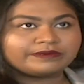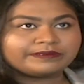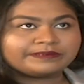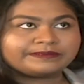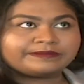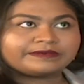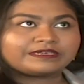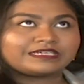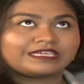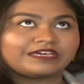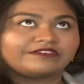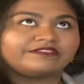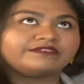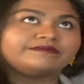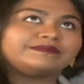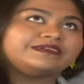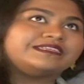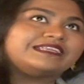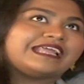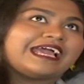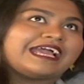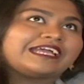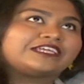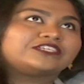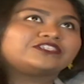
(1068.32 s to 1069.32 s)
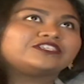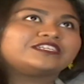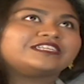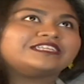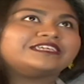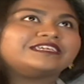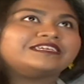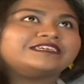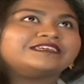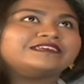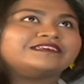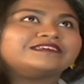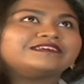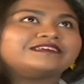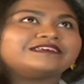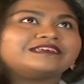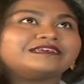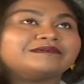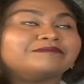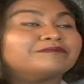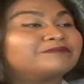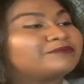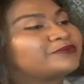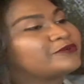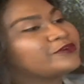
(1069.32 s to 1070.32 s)
government actually
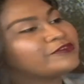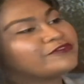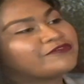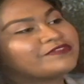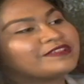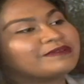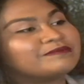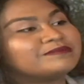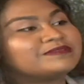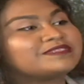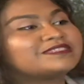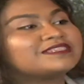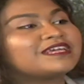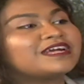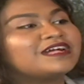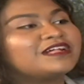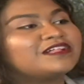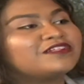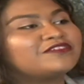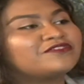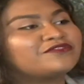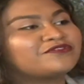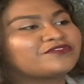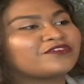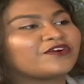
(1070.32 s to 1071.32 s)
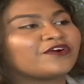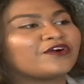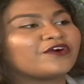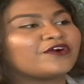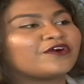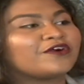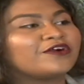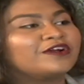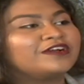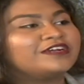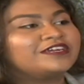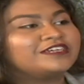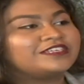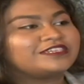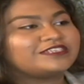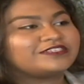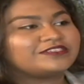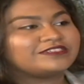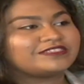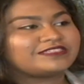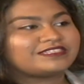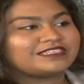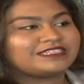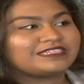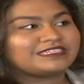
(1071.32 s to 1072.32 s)
improve themselves, or do you
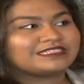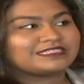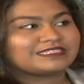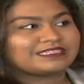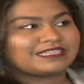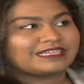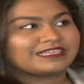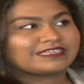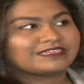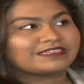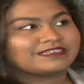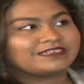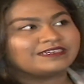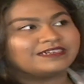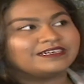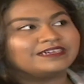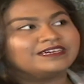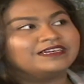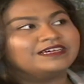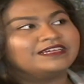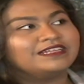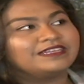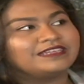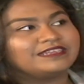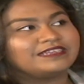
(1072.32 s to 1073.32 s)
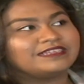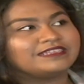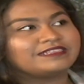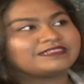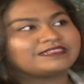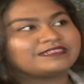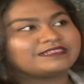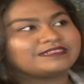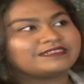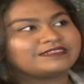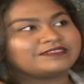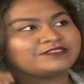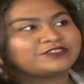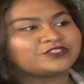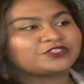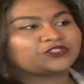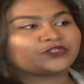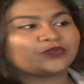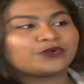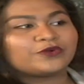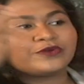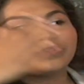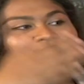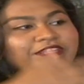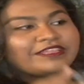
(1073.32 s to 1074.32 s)
think it's like a little
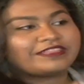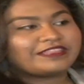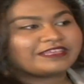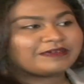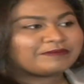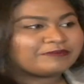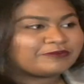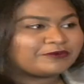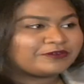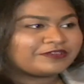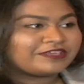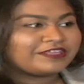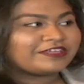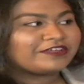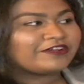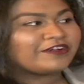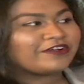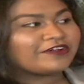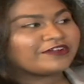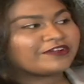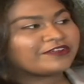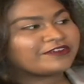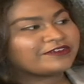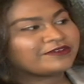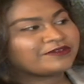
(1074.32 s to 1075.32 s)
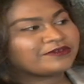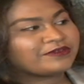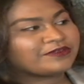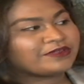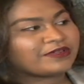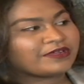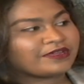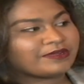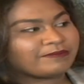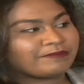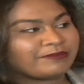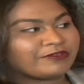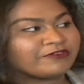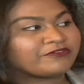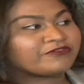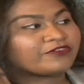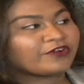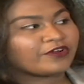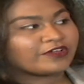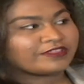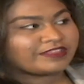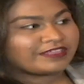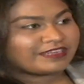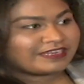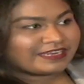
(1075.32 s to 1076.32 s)
show that they're putting on
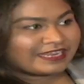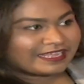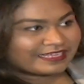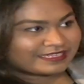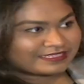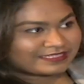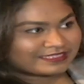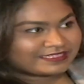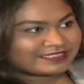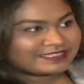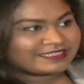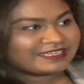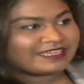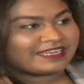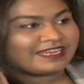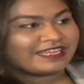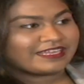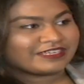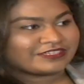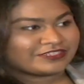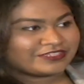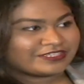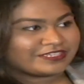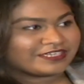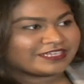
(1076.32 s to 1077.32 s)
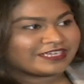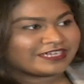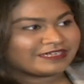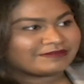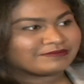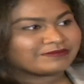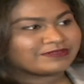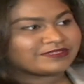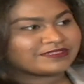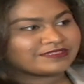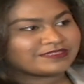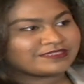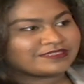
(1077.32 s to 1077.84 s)
before the next election comes?